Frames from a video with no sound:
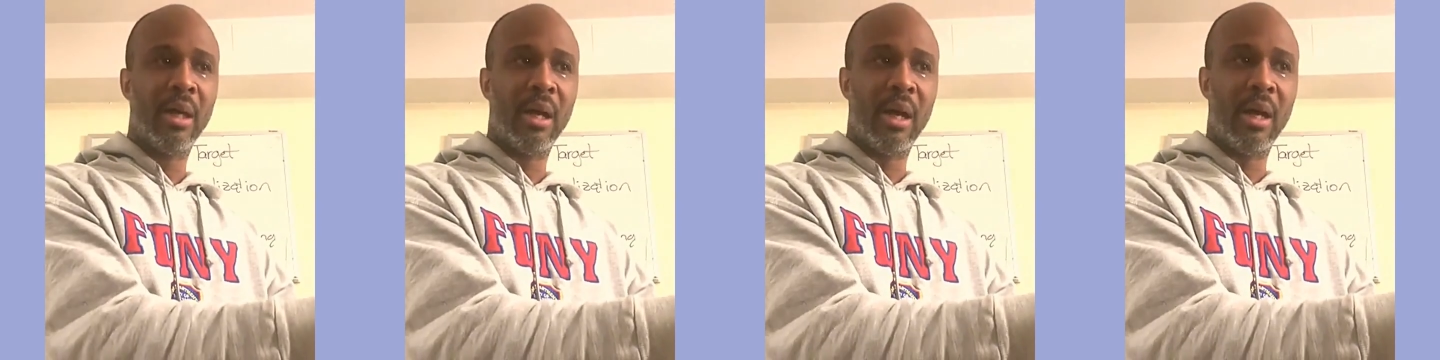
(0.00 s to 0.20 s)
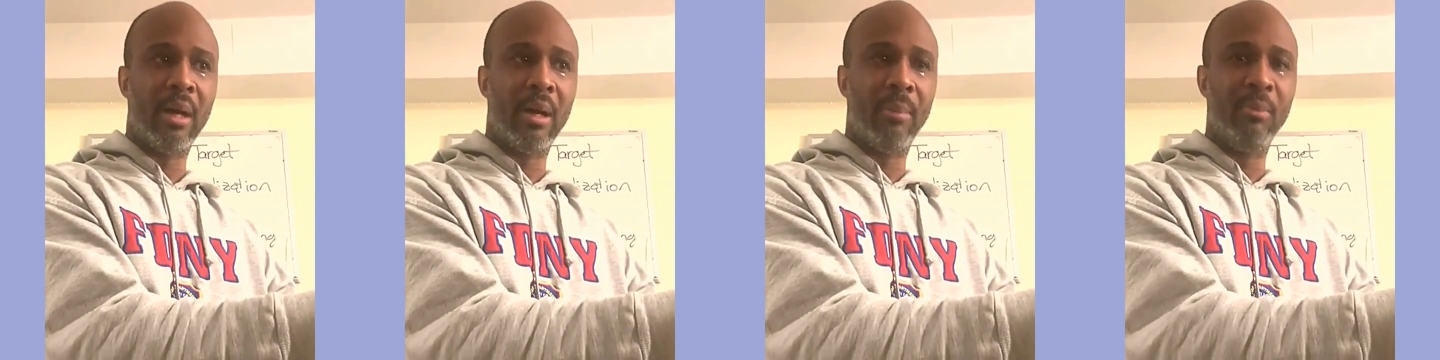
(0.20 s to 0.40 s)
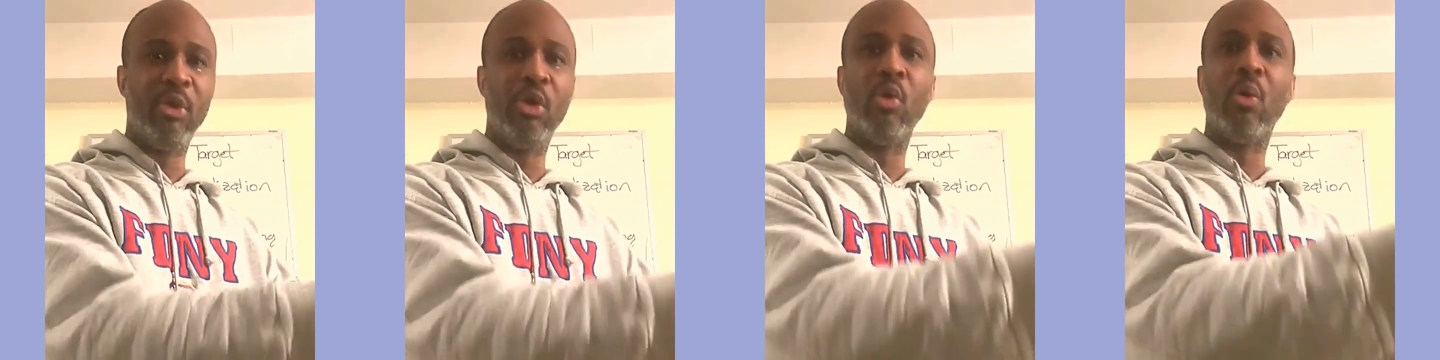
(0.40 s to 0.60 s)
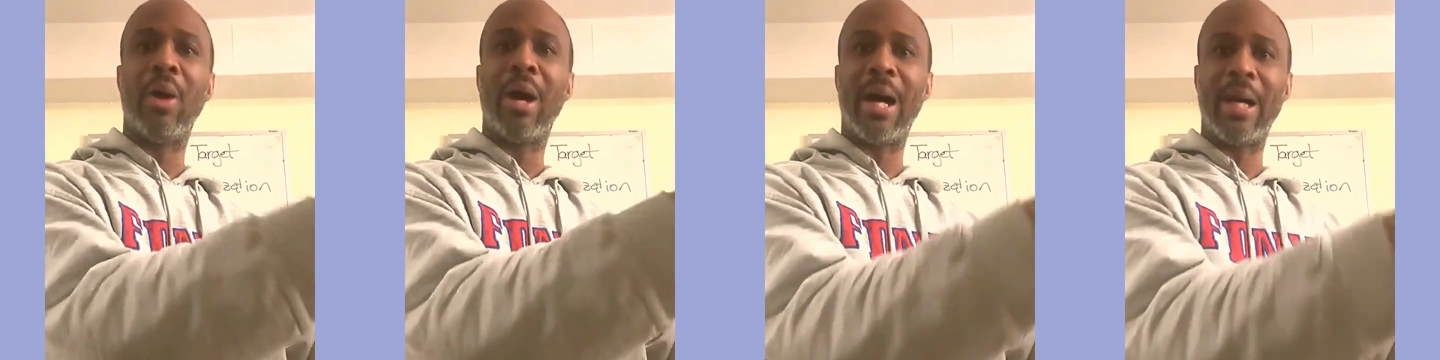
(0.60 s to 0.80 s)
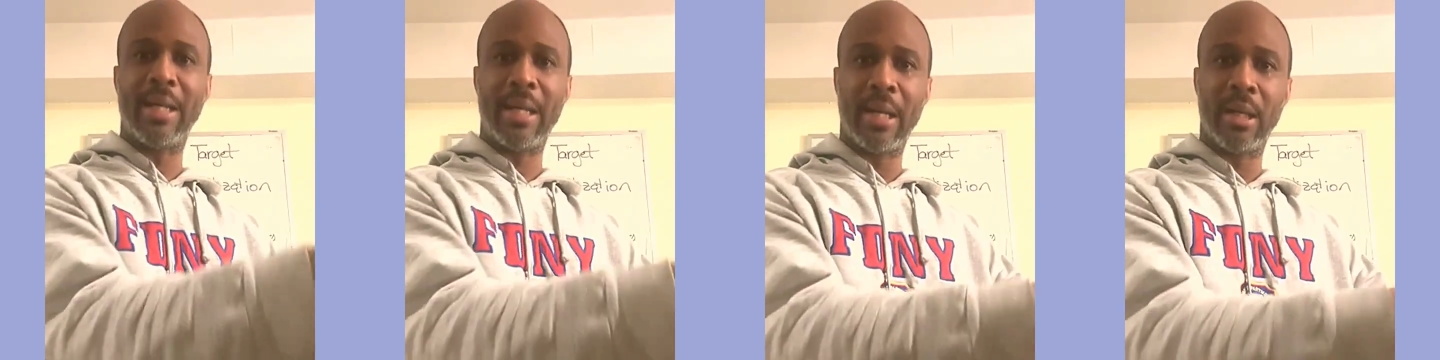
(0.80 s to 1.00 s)

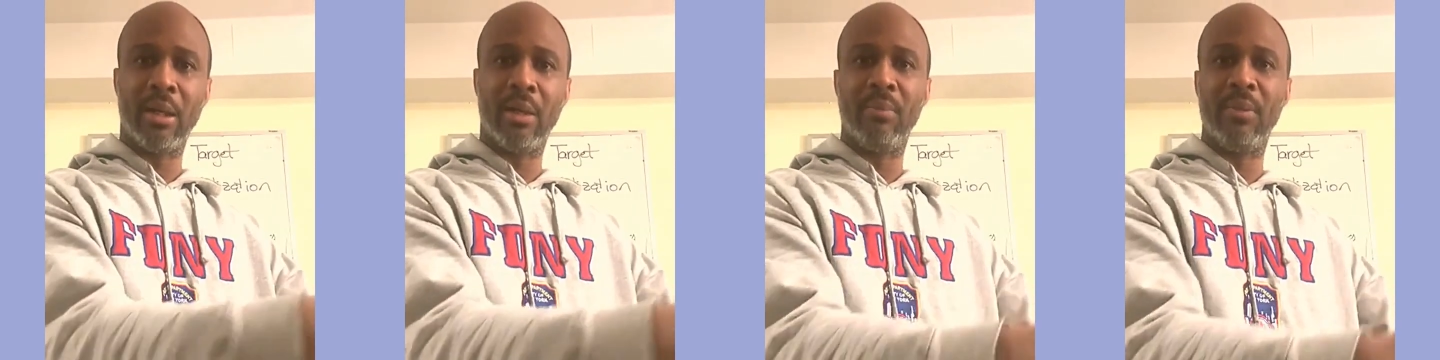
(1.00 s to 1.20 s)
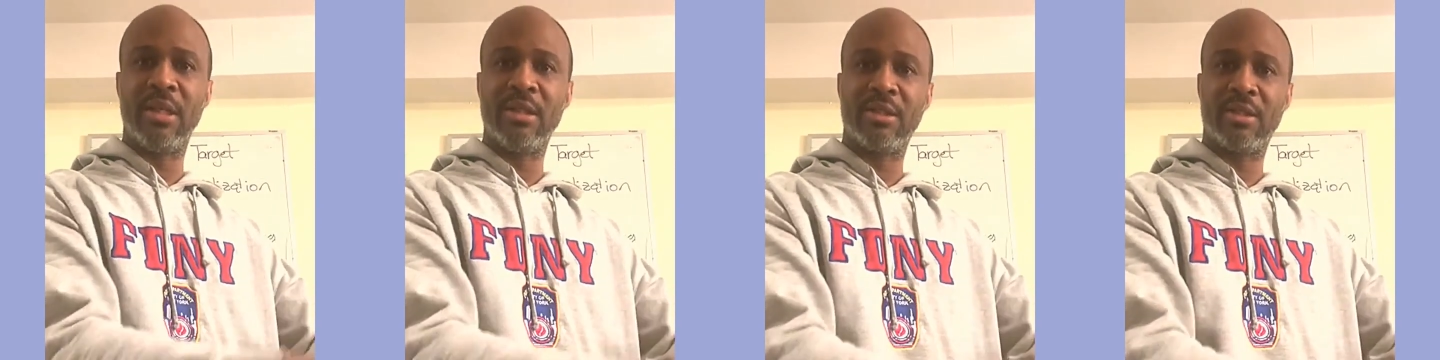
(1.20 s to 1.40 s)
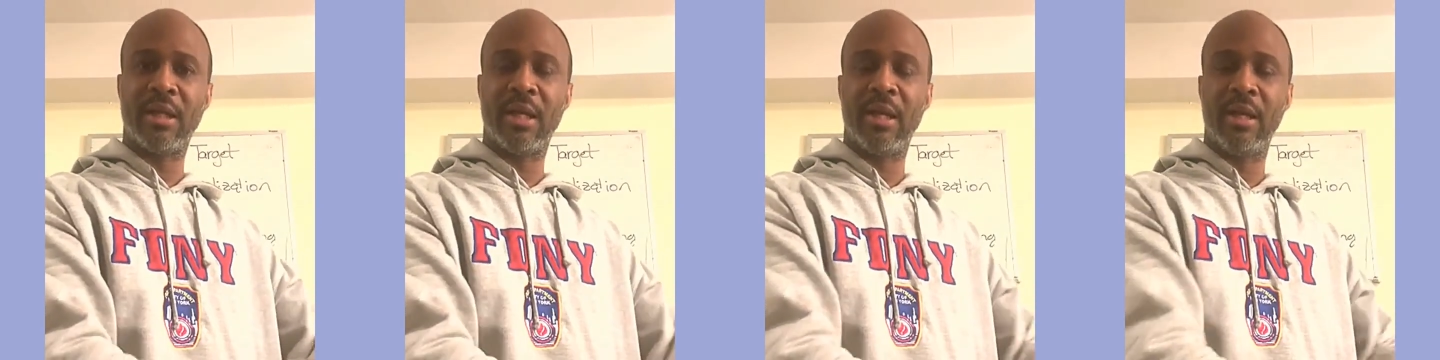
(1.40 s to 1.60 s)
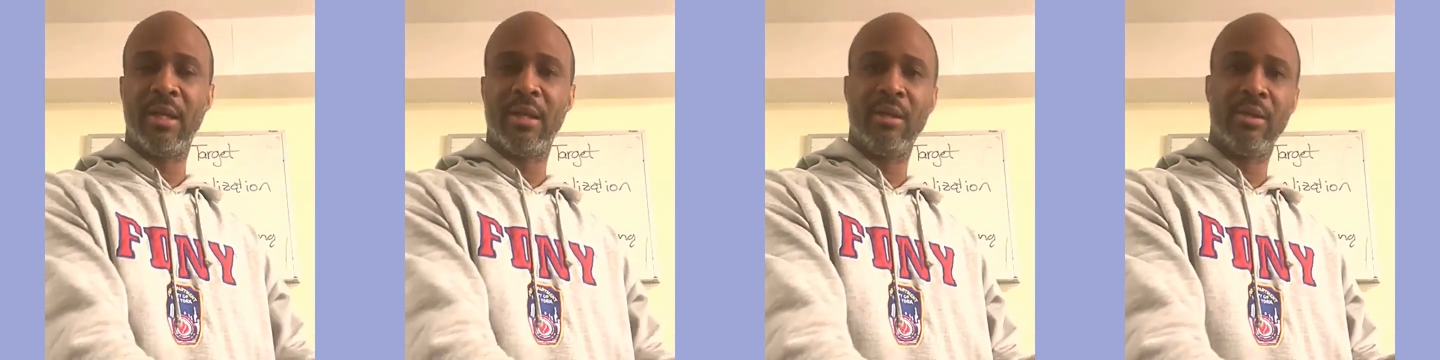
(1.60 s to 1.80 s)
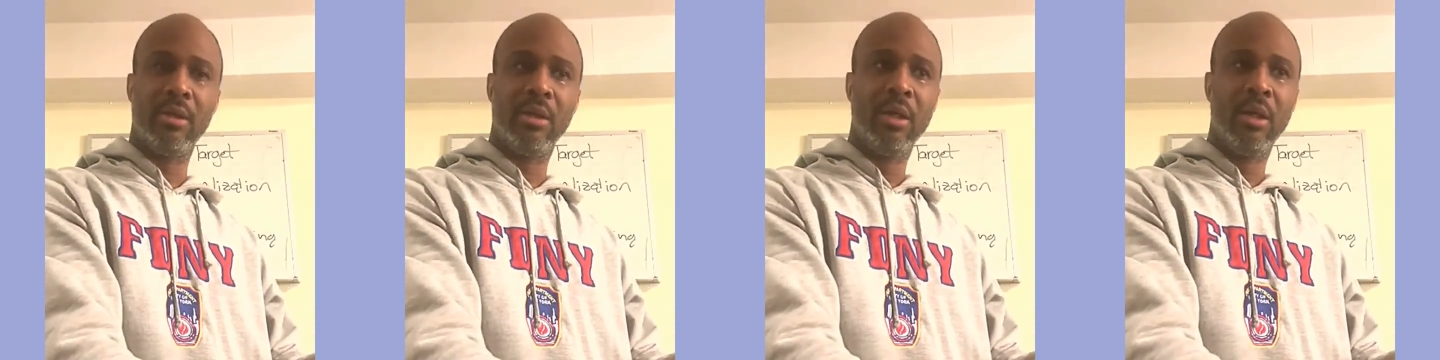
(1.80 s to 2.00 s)
UI elements
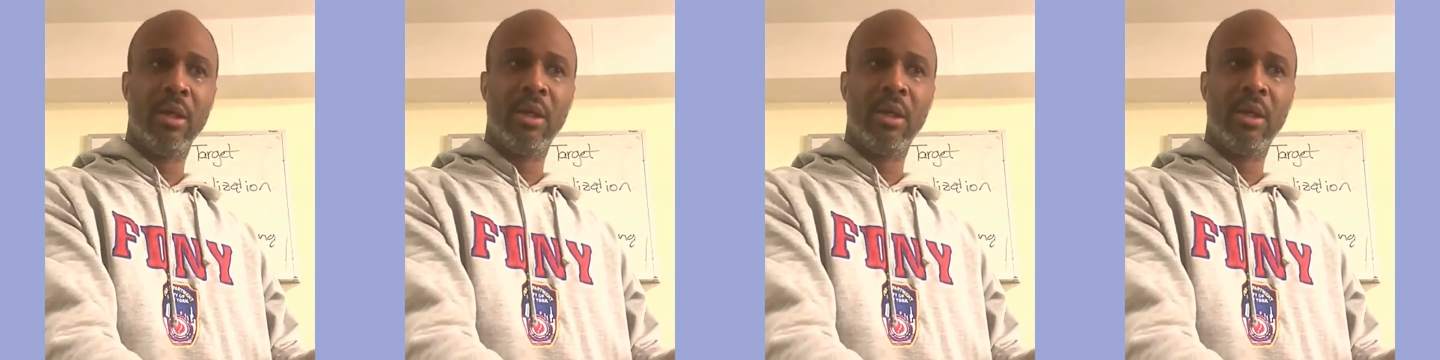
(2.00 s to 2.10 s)
and